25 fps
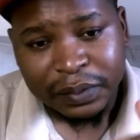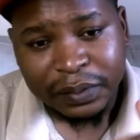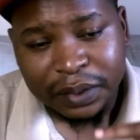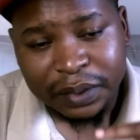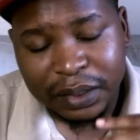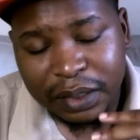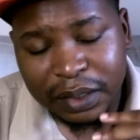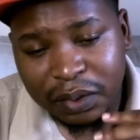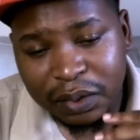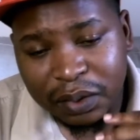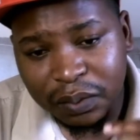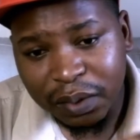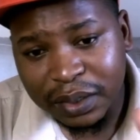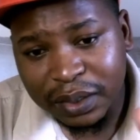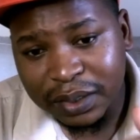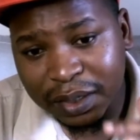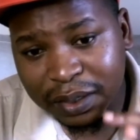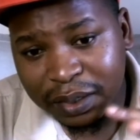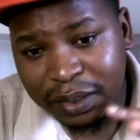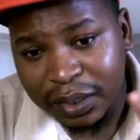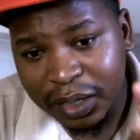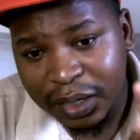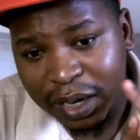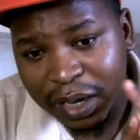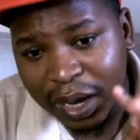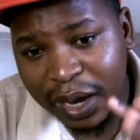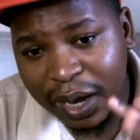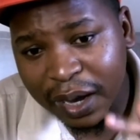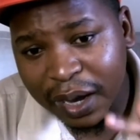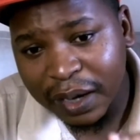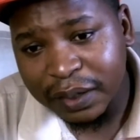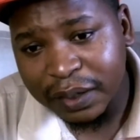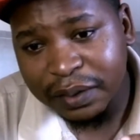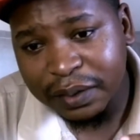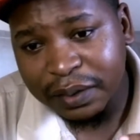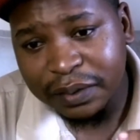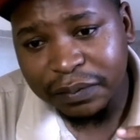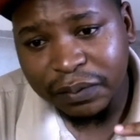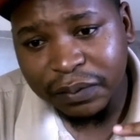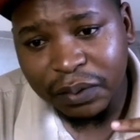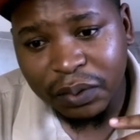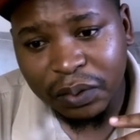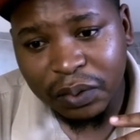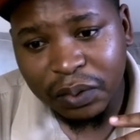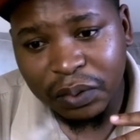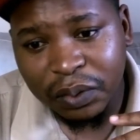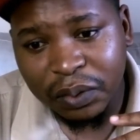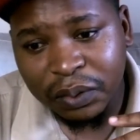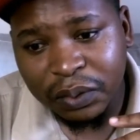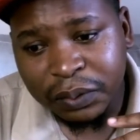It was really hard
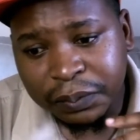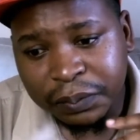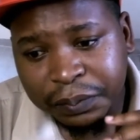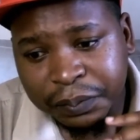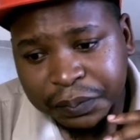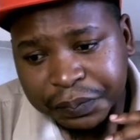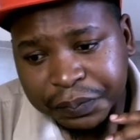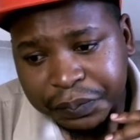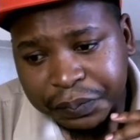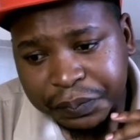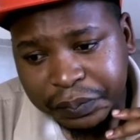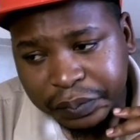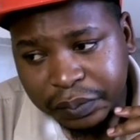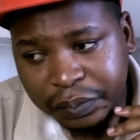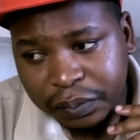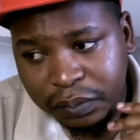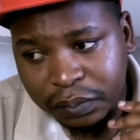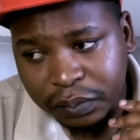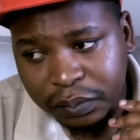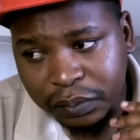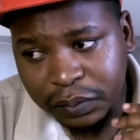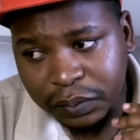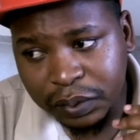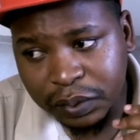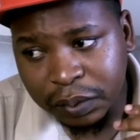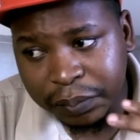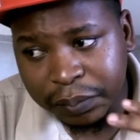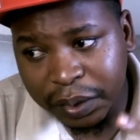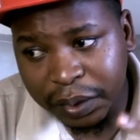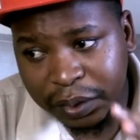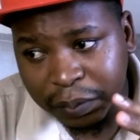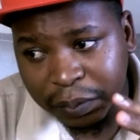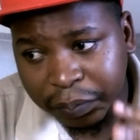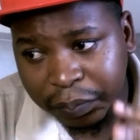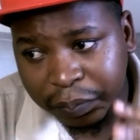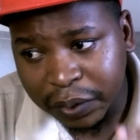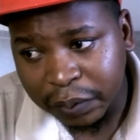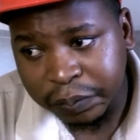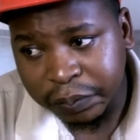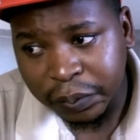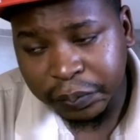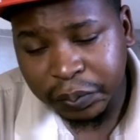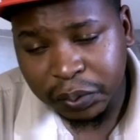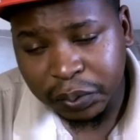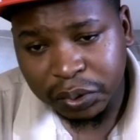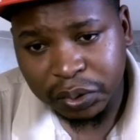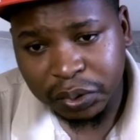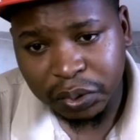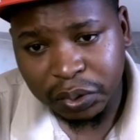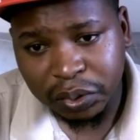for many black people
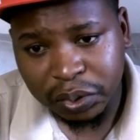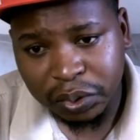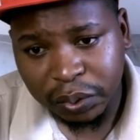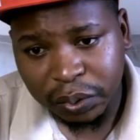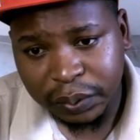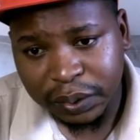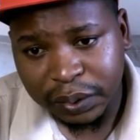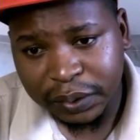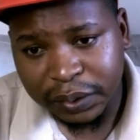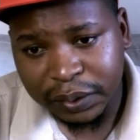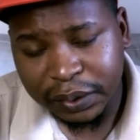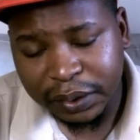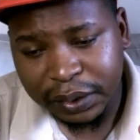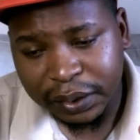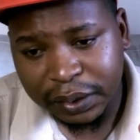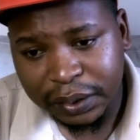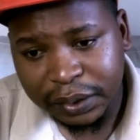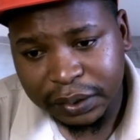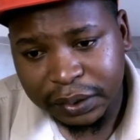to go in there.